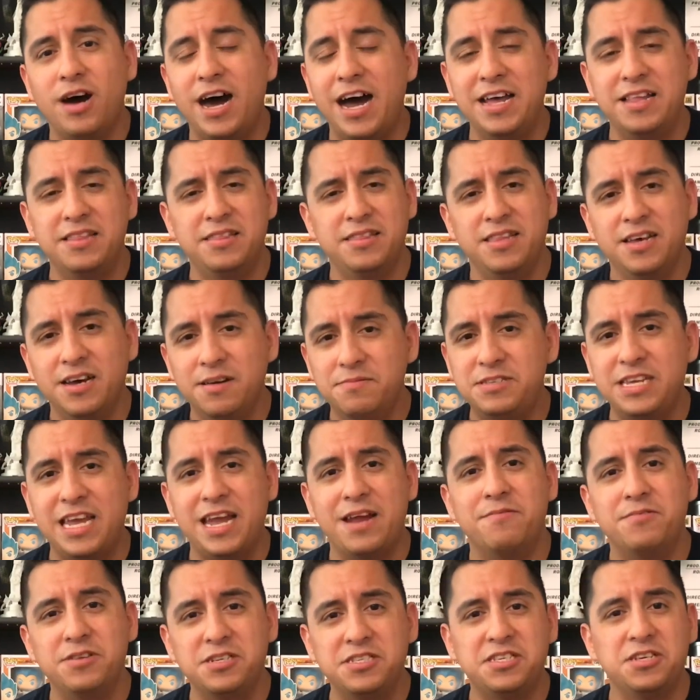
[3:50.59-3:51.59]
I loved
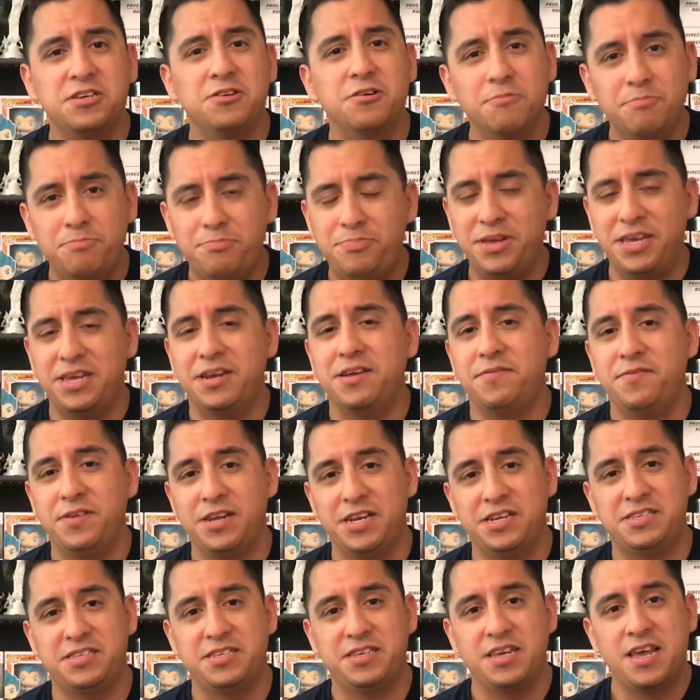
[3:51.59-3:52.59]
every single bit of
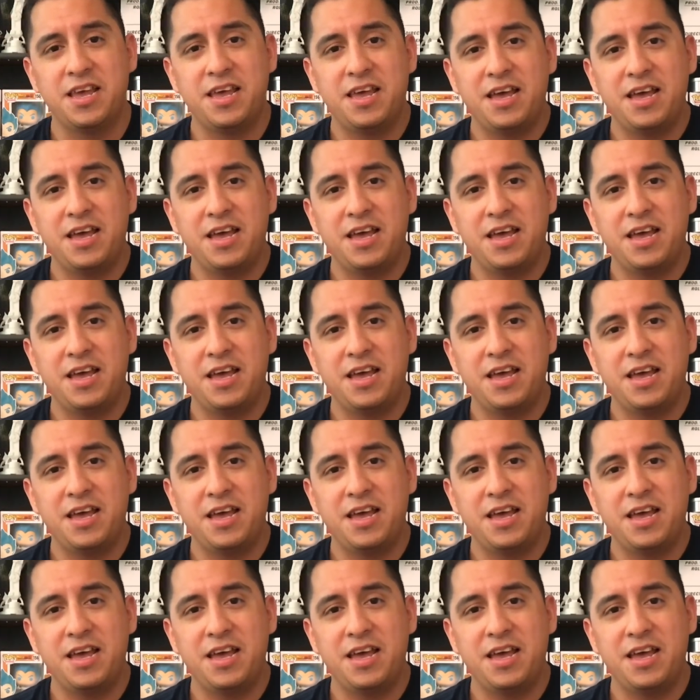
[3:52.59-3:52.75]
it.